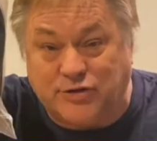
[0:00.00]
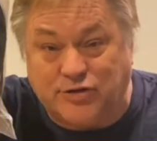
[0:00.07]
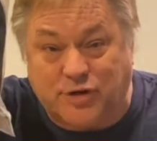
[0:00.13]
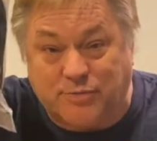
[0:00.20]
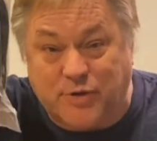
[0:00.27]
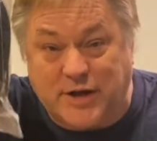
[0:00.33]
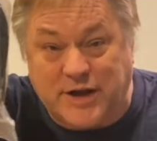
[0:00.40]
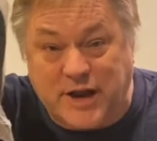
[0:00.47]
You can
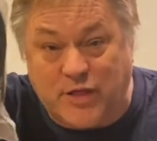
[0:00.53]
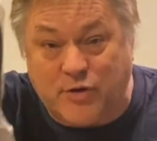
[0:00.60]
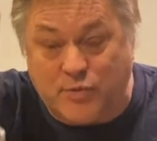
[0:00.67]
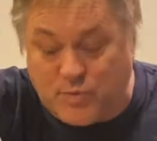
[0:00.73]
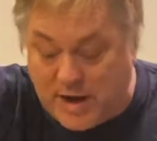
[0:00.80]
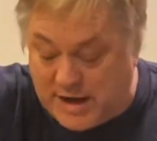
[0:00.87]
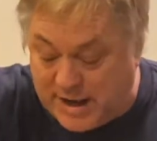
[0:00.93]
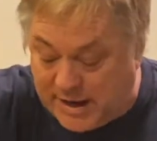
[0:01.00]
put another
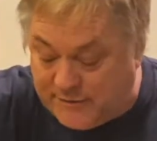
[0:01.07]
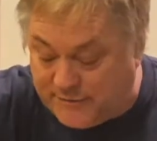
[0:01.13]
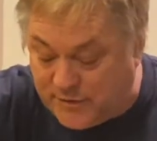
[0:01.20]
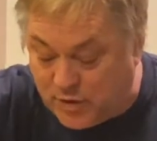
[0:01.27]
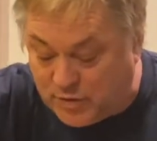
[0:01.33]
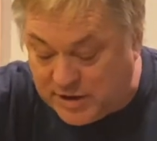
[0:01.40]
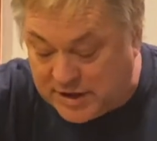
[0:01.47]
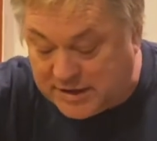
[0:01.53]
red
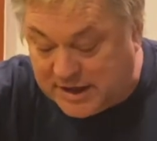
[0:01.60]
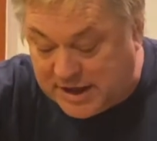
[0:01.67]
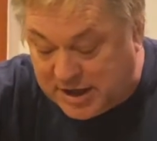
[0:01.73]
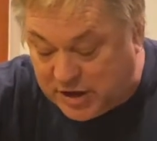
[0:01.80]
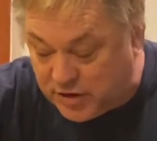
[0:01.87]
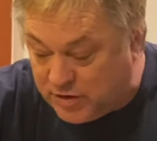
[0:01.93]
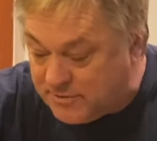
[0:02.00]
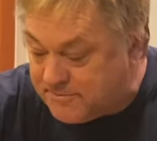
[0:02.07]
headphone into
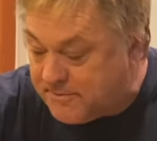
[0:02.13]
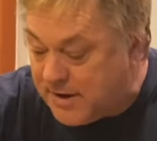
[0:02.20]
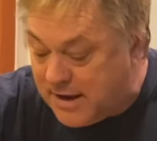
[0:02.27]
here